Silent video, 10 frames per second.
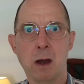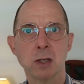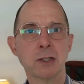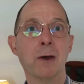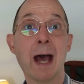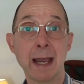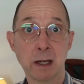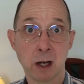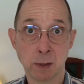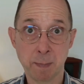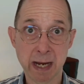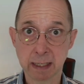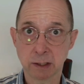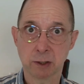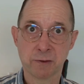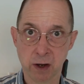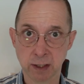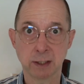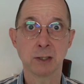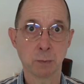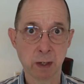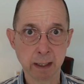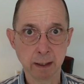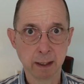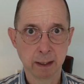Also, icon packs are fonts as well.